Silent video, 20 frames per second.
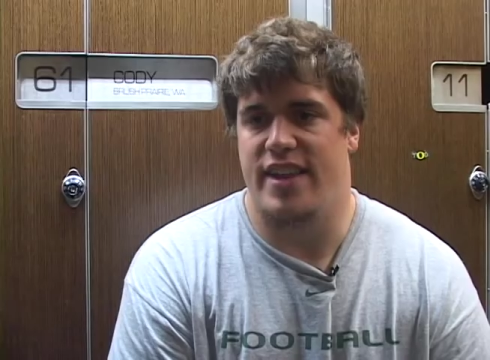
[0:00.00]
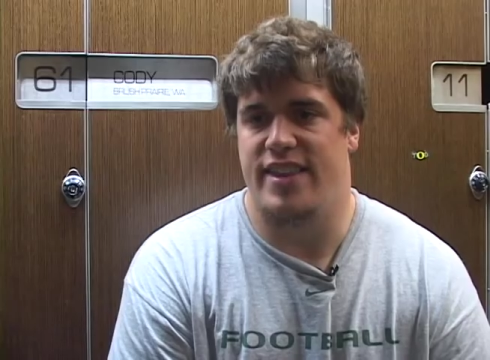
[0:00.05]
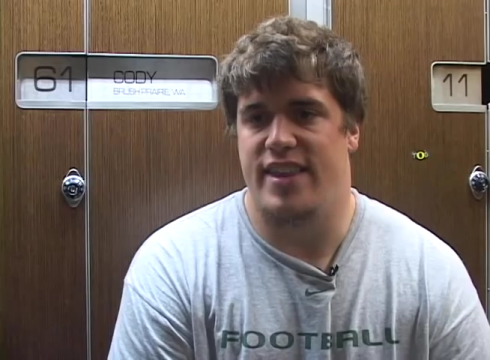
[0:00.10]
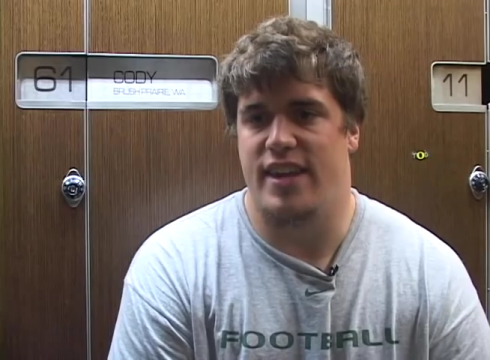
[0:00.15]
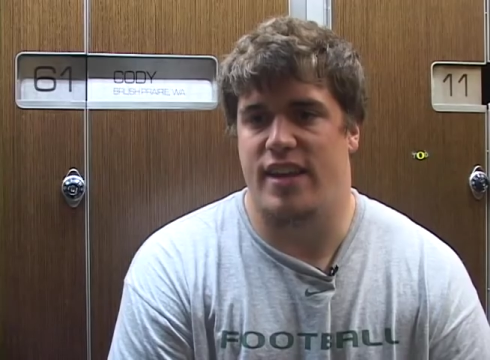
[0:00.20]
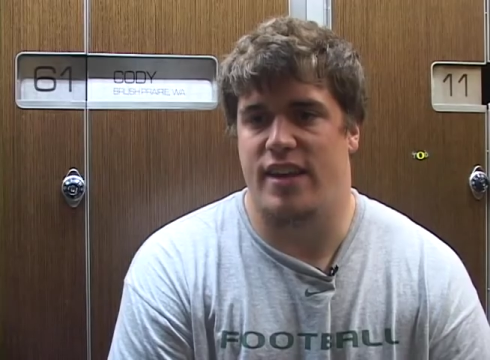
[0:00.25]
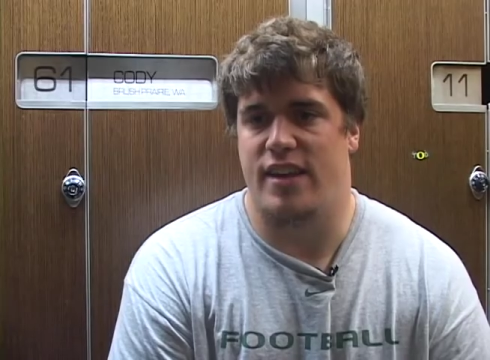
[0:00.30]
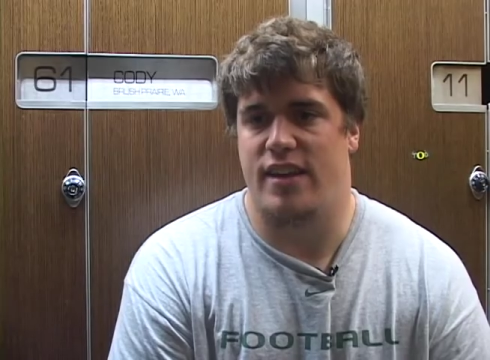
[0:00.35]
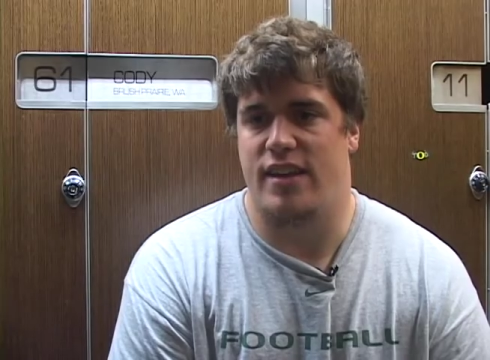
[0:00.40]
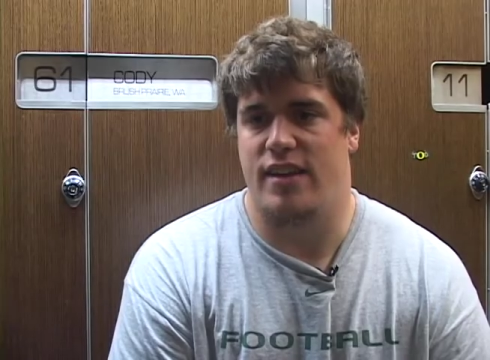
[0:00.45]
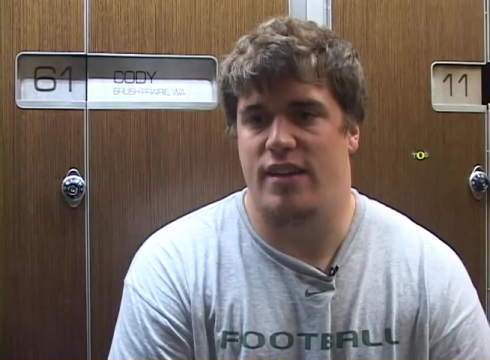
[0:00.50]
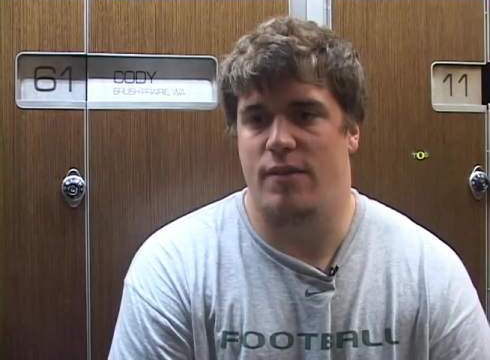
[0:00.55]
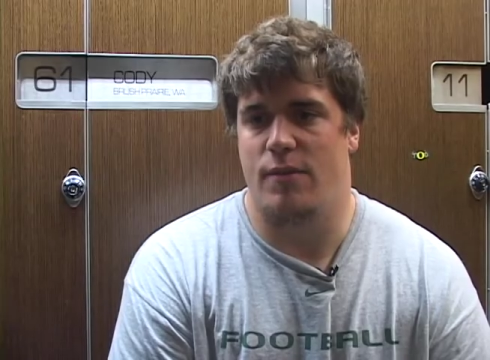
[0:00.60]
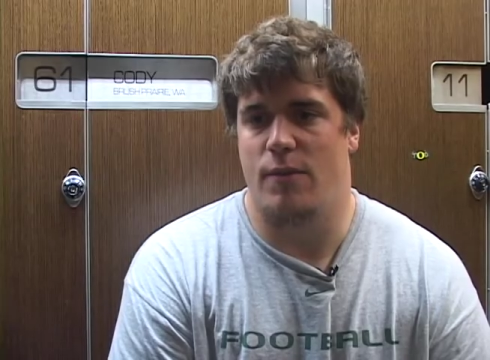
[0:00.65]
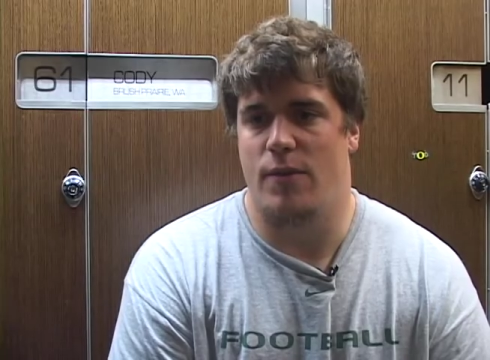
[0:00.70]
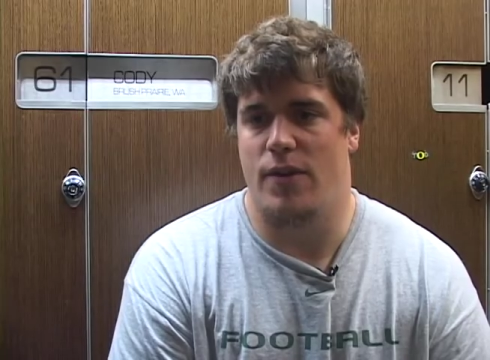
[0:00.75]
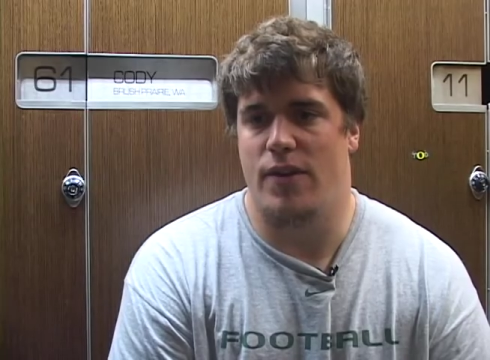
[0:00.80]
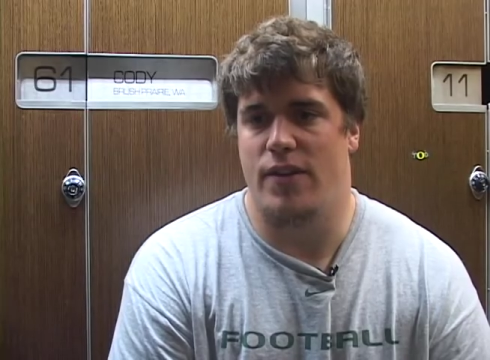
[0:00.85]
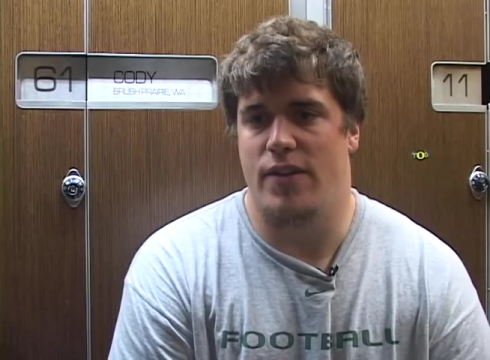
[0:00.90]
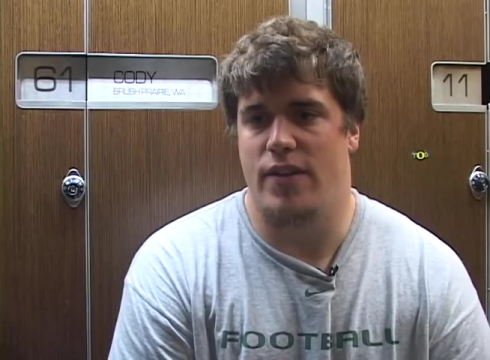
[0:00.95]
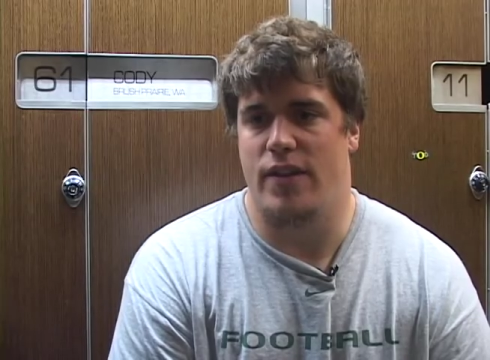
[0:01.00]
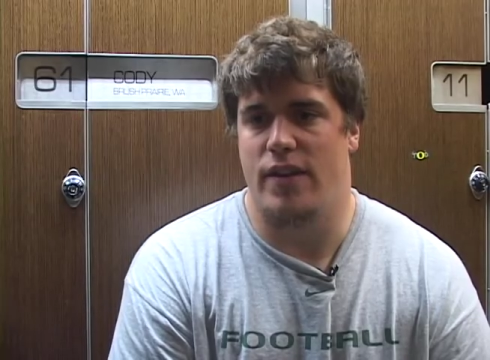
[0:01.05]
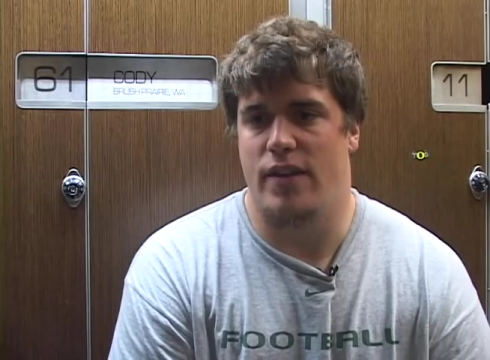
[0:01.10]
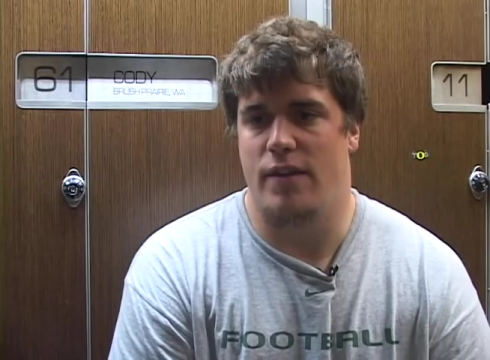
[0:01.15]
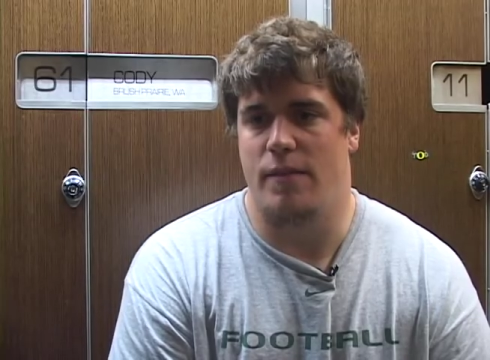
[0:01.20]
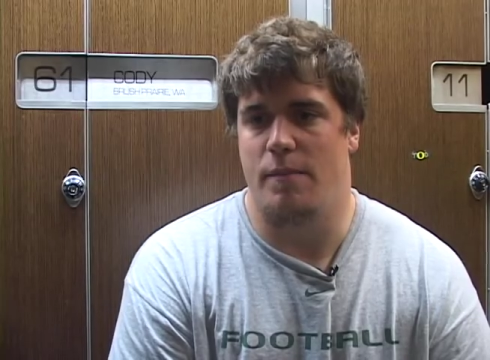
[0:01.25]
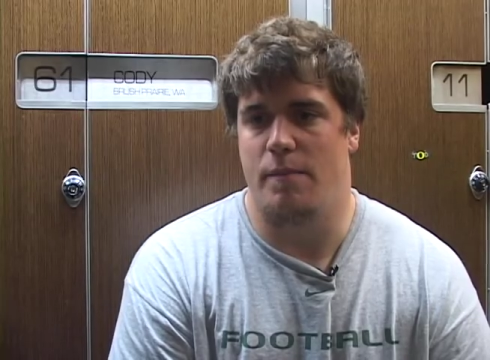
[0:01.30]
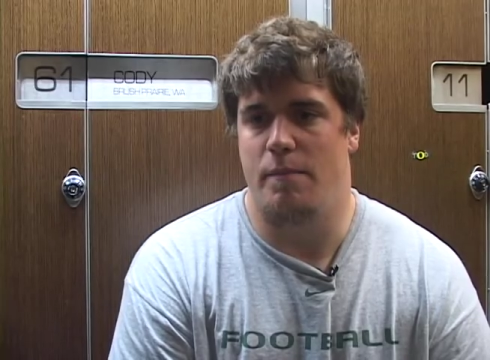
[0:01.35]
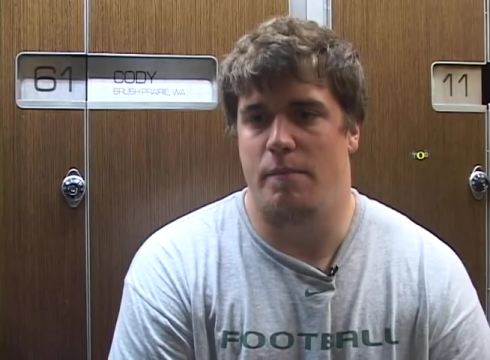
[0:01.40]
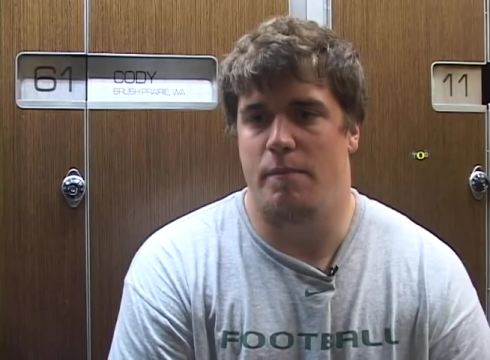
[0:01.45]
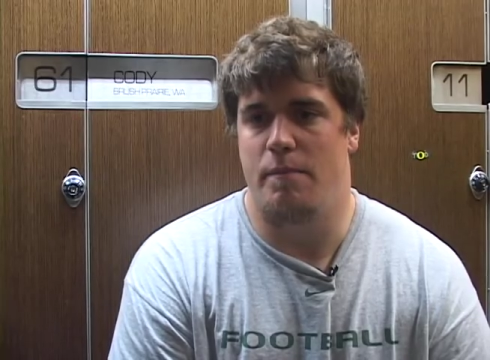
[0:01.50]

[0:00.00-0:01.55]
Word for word: think one of the